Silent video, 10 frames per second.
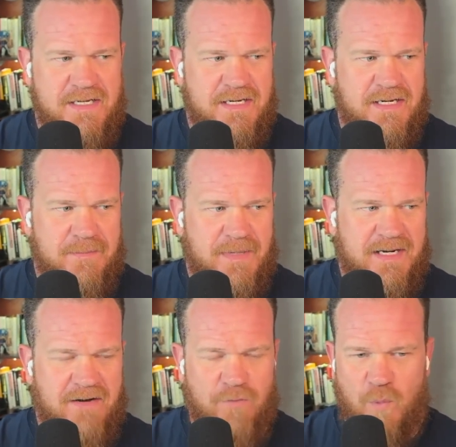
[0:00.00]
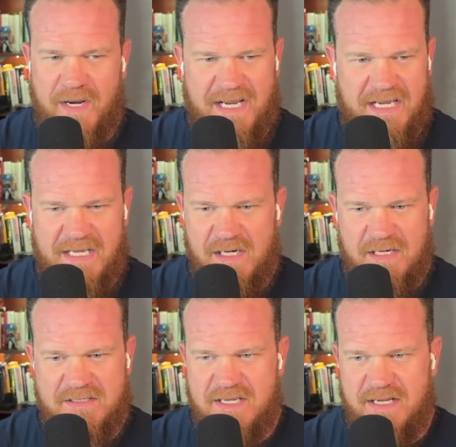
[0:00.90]
I never went in
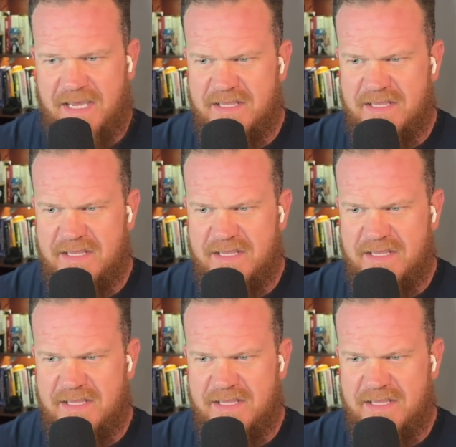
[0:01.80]
and said, hey,